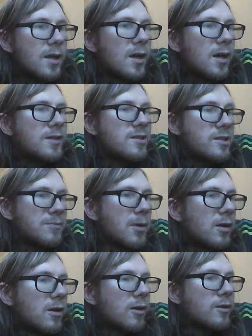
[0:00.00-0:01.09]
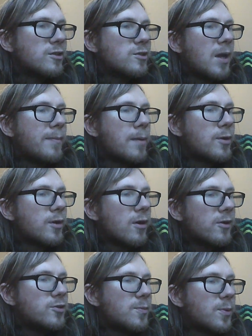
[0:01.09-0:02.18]
Digimon cards pay memory
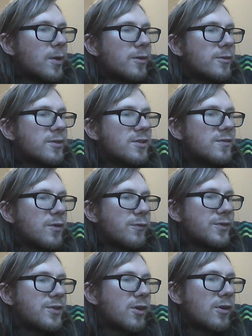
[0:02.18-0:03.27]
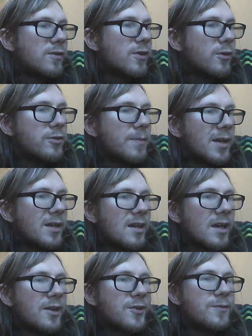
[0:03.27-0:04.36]
cost to play or digivolve these cards. They can also make
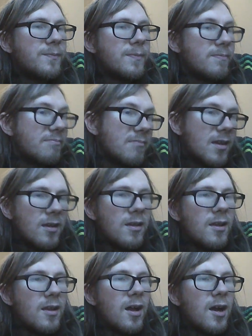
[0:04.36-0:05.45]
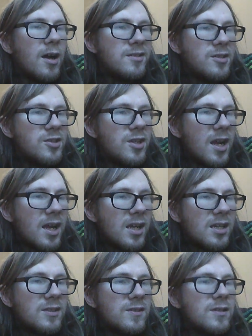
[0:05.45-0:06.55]
attacks.
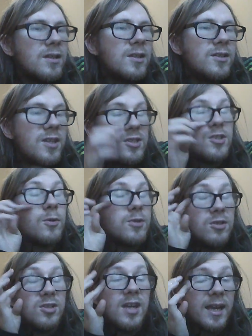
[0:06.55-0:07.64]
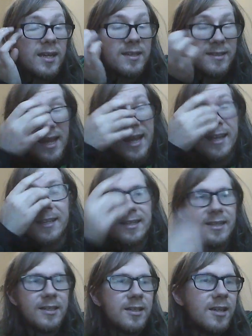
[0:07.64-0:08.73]
Digi-Eggs. Digi-Egg deck
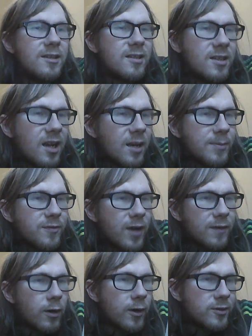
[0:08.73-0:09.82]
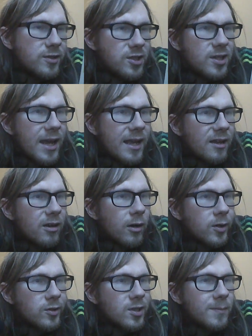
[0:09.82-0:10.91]
can contain up to 5 cards. Digi-Egg
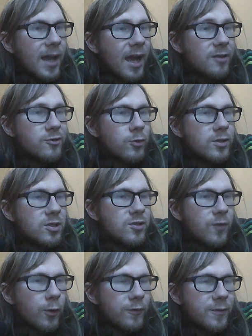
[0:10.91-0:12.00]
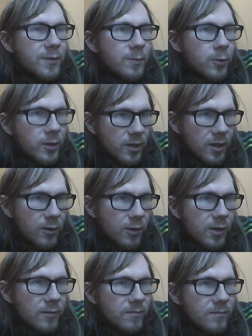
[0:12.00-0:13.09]
cards can be hatched or digivolved from the breeding area.